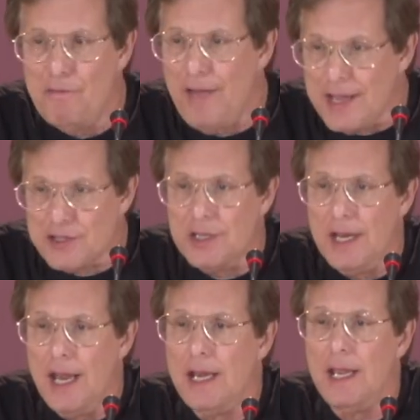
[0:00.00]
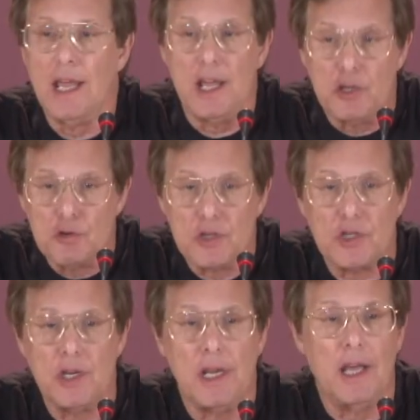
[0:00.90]
fascinating,
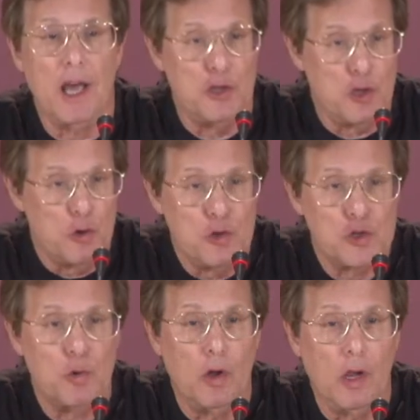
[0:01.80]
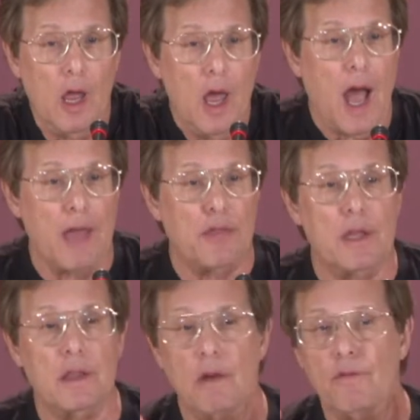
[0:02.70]
interesting, unusual. I
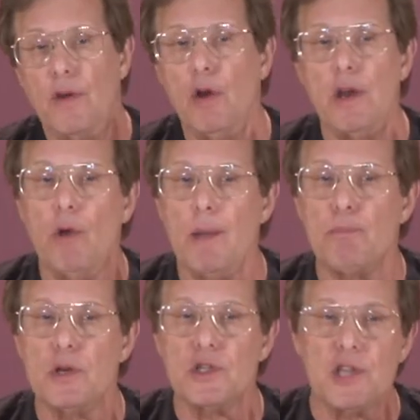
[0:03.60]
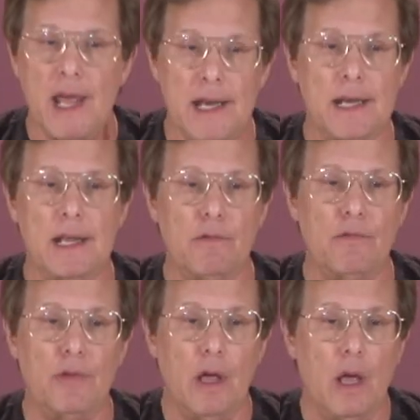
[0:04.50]
think they're very representative
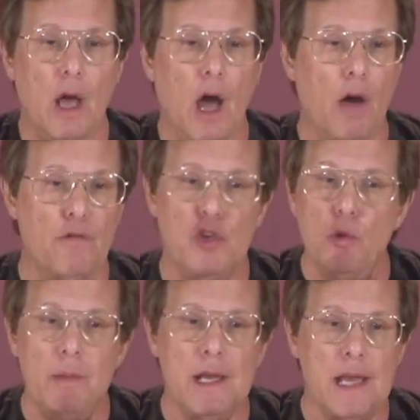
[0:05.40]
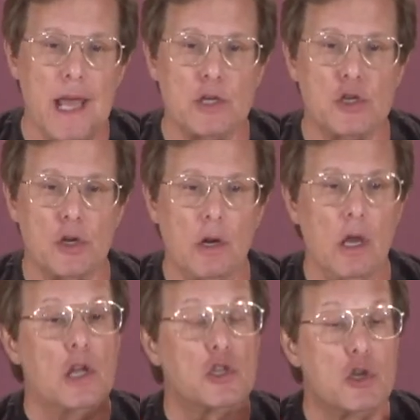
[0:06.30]
of human nature.
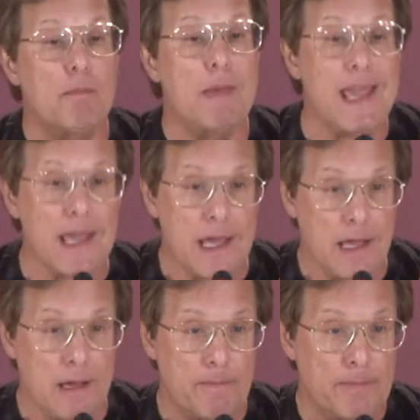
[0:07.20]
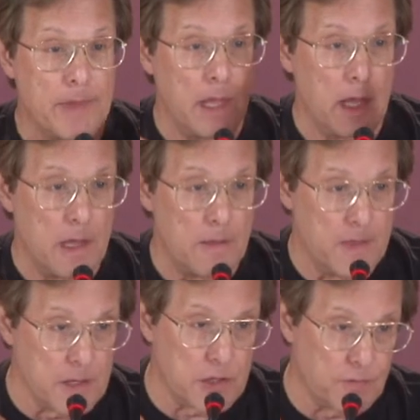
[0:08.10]
To me,
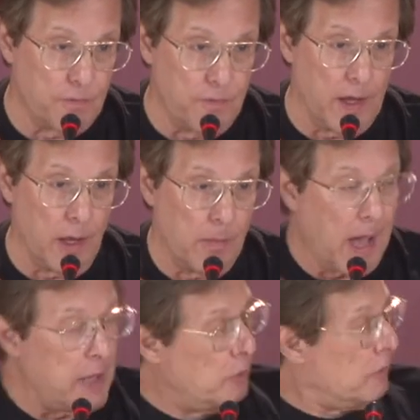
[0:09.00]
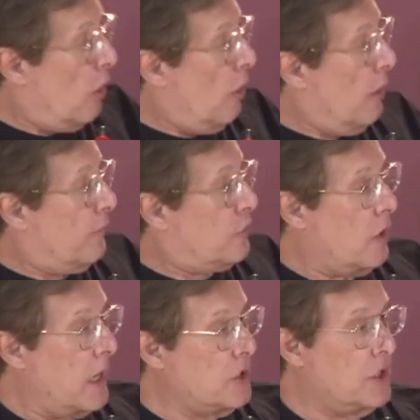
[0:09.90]
this film, I don't know if
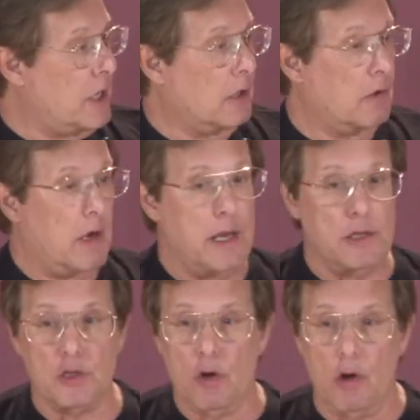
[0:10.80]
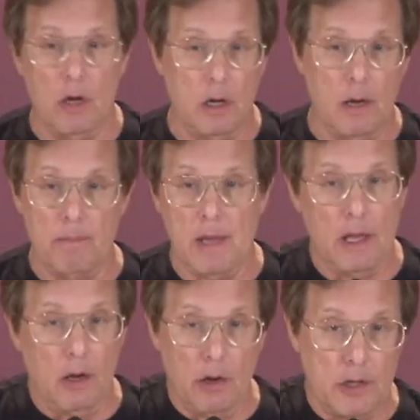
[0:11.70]
Tracy agrees or
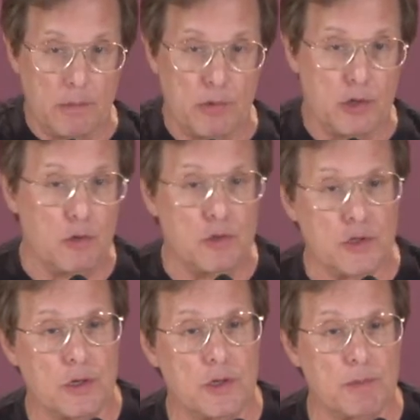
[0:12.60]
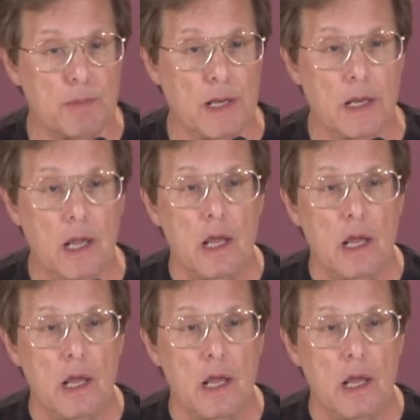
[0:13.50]
Emil or the producers, but